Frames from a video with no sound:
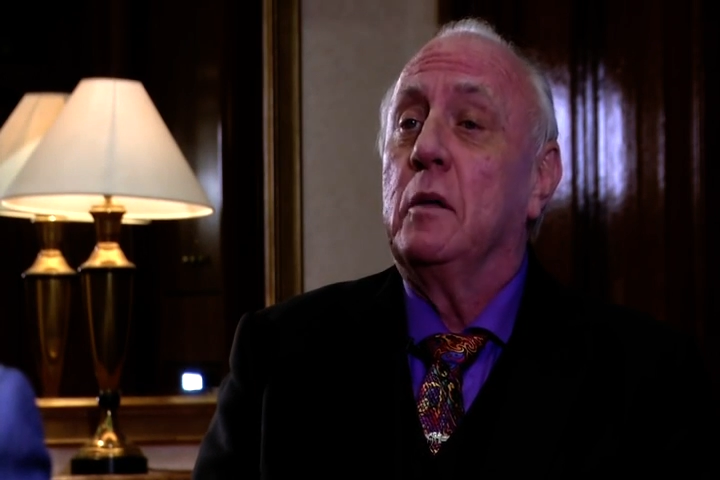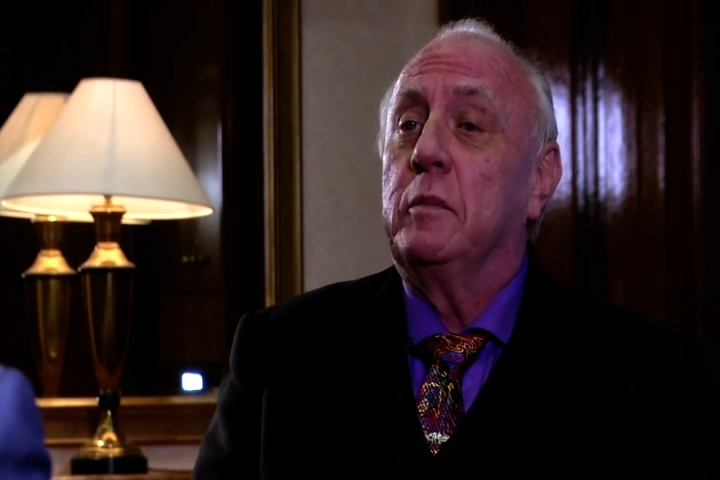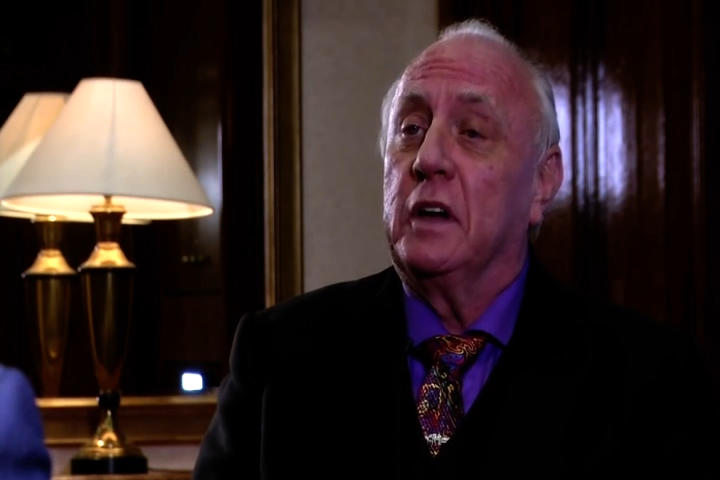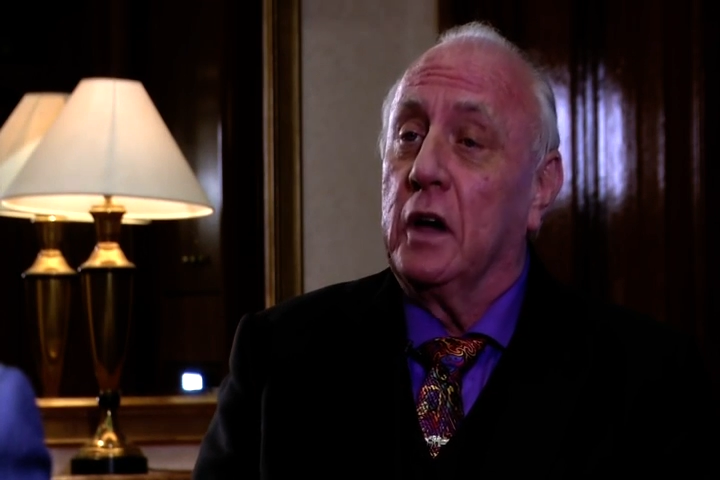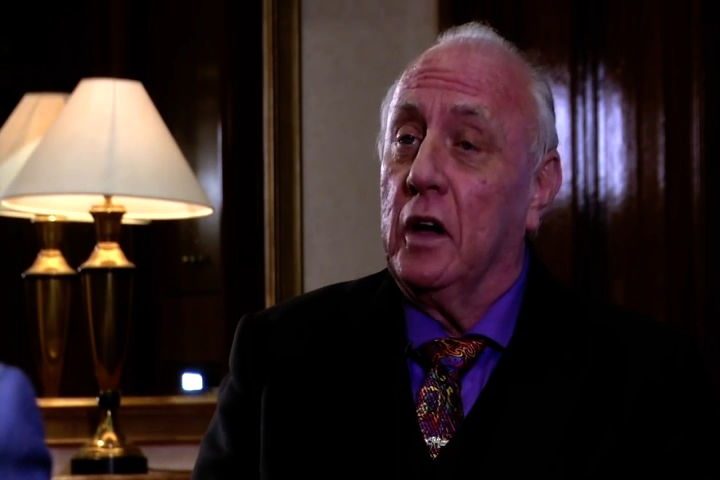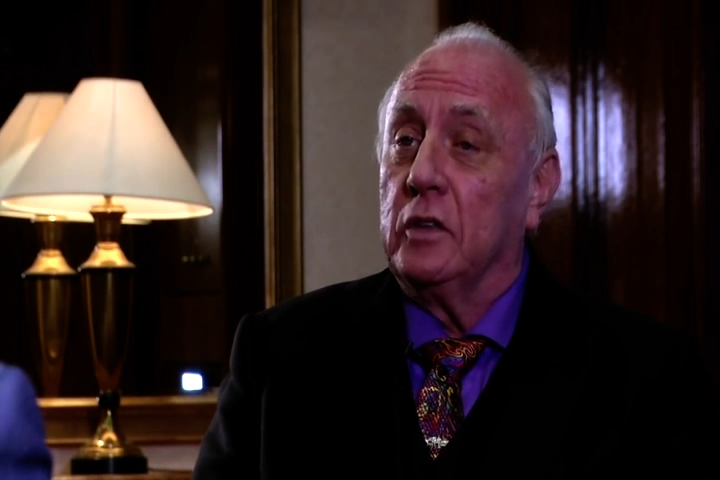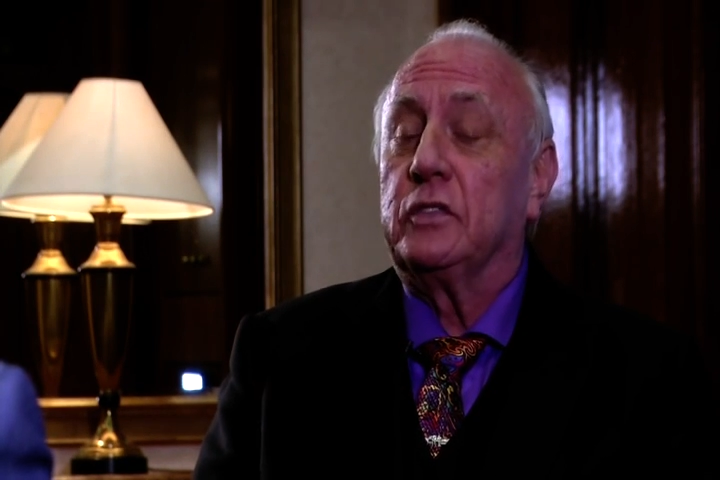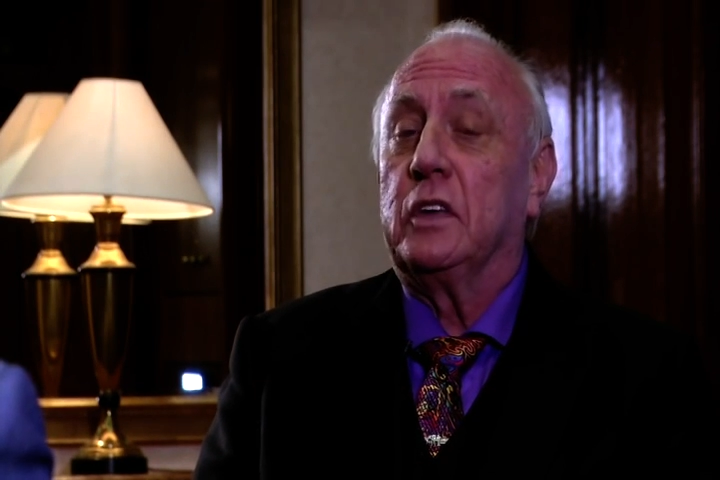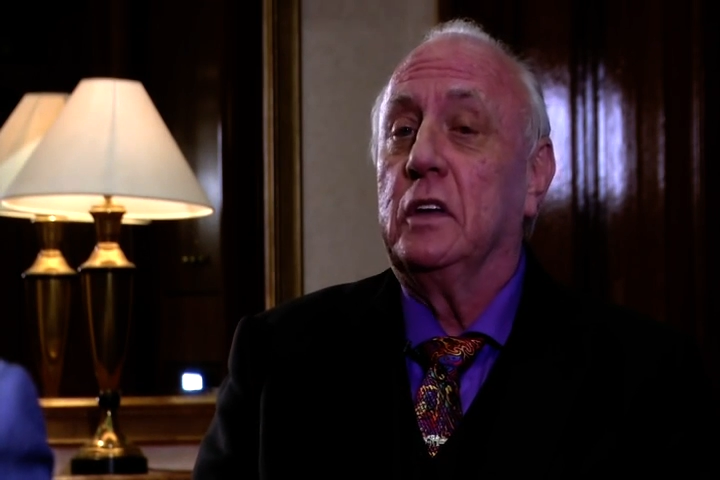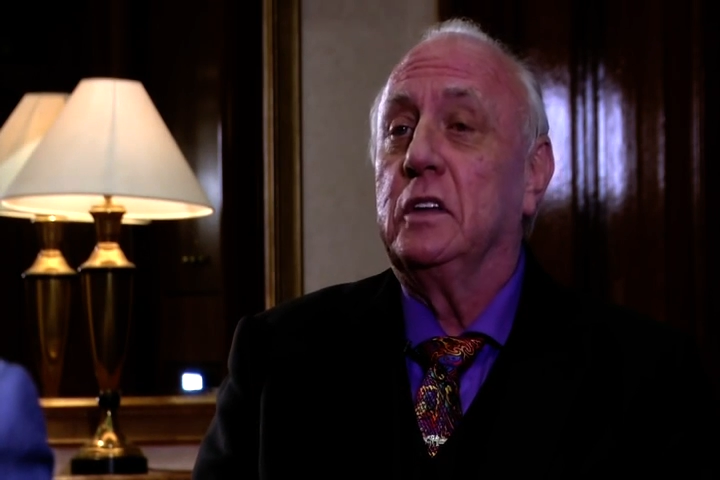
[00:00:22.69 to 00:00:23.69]

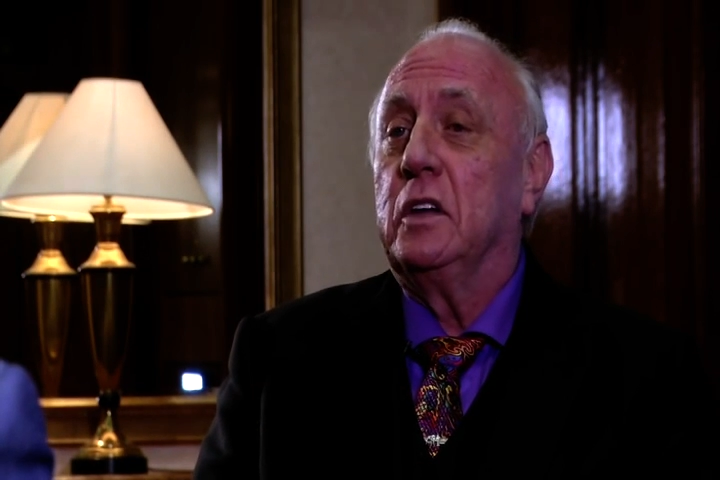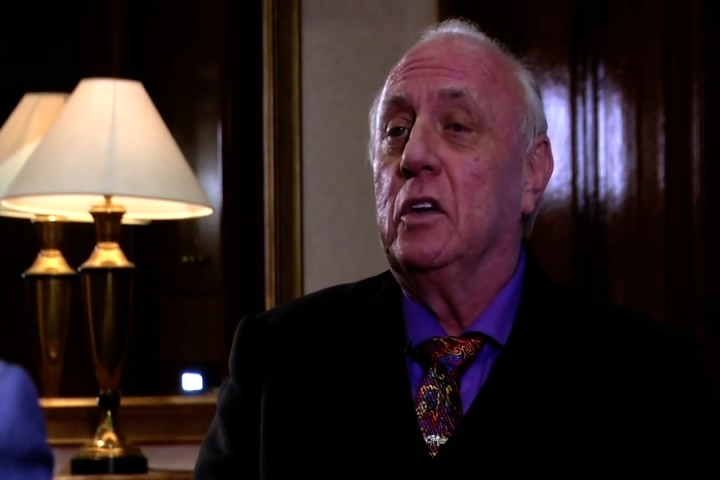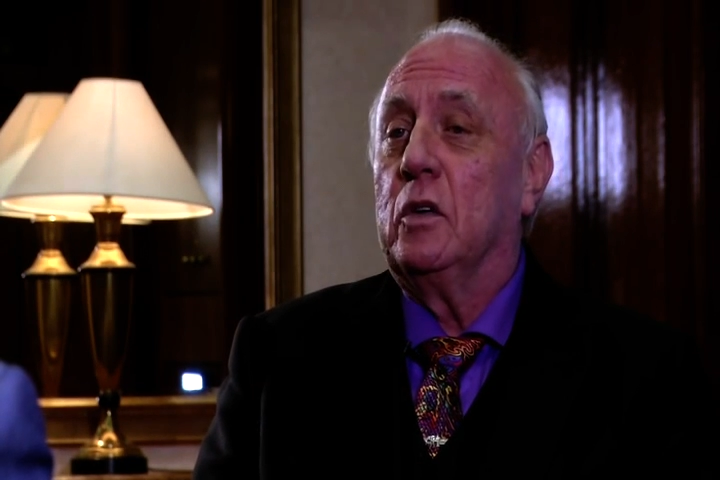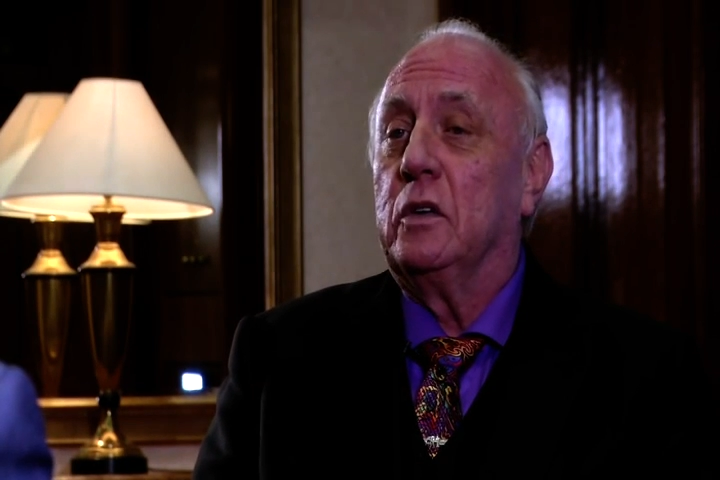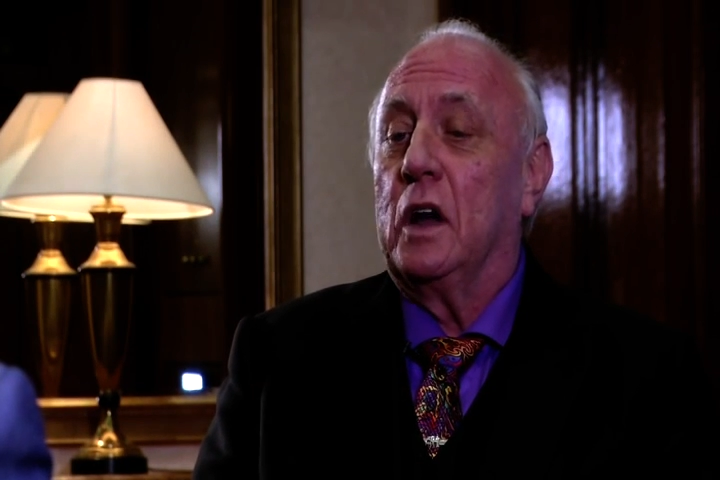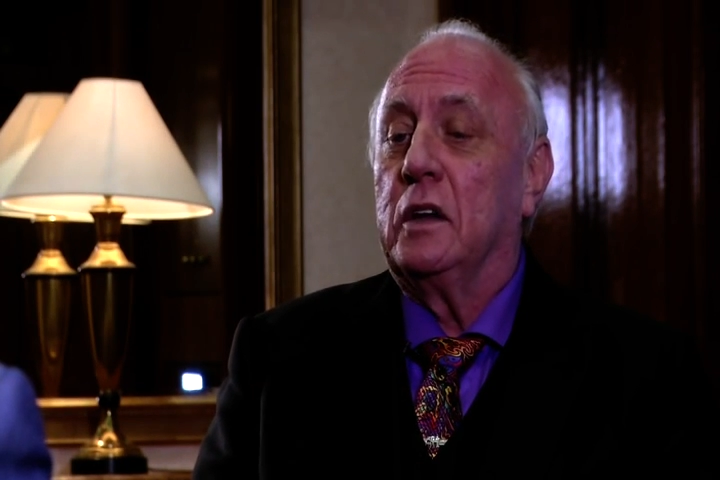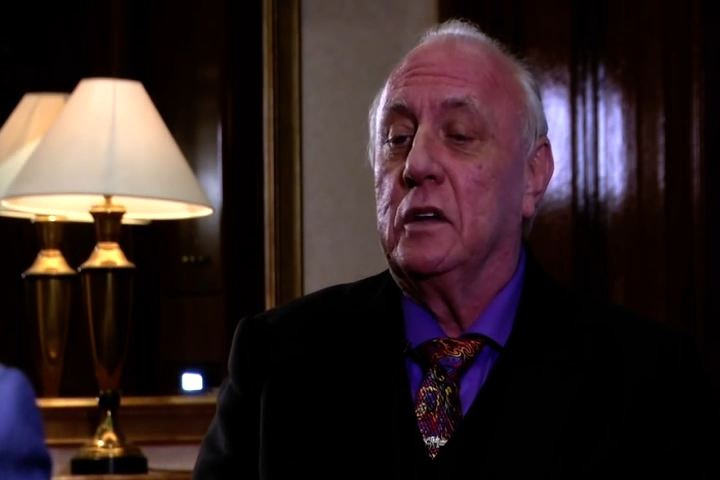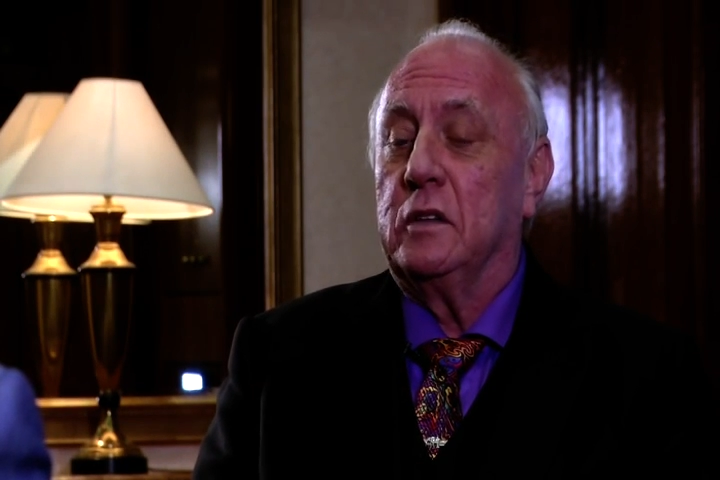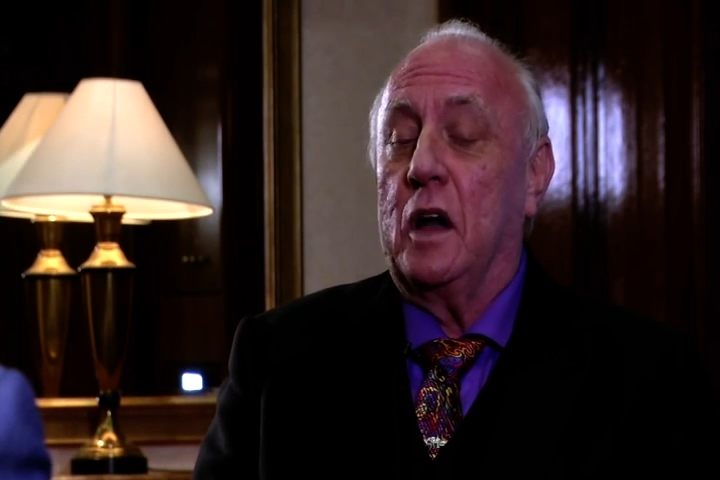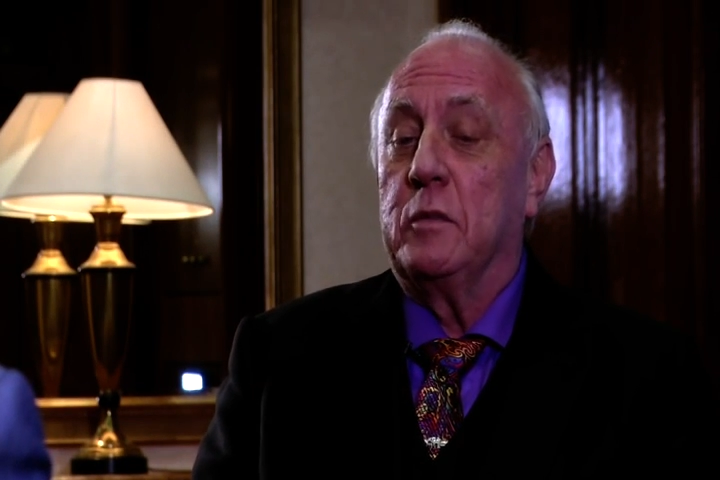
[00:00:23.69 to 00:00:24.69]
Because,
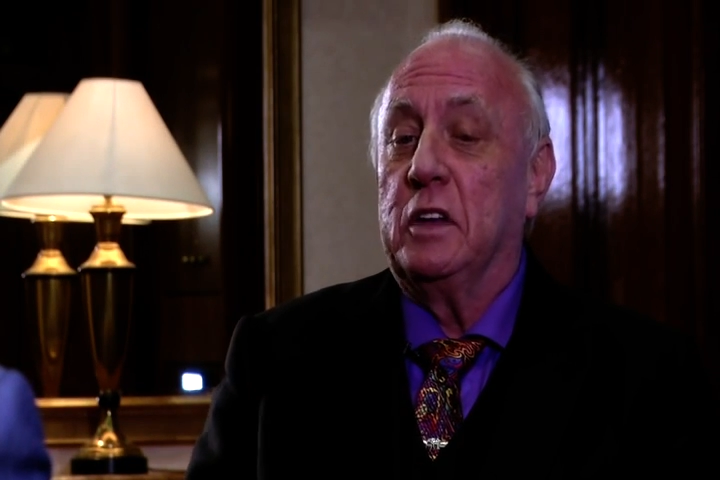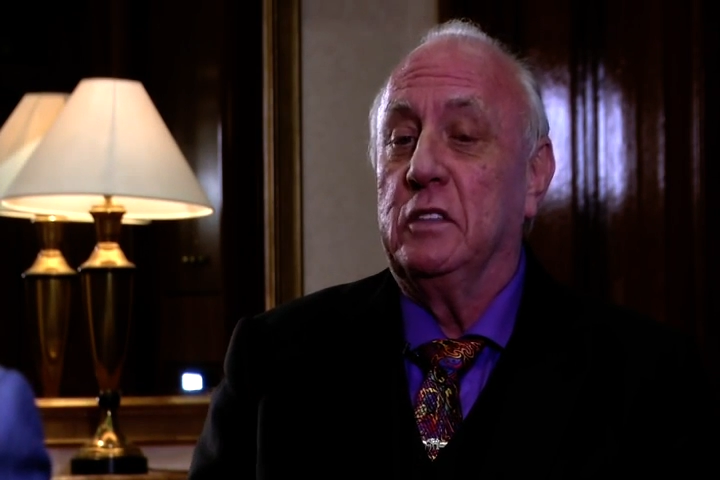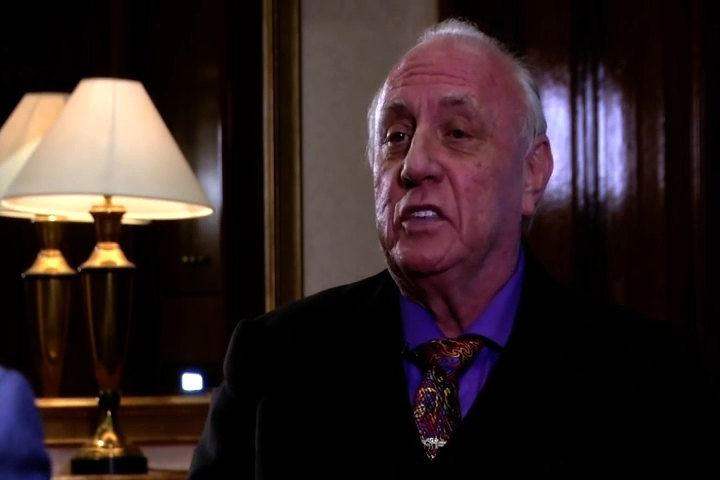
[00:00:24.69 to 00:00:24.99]
I mean,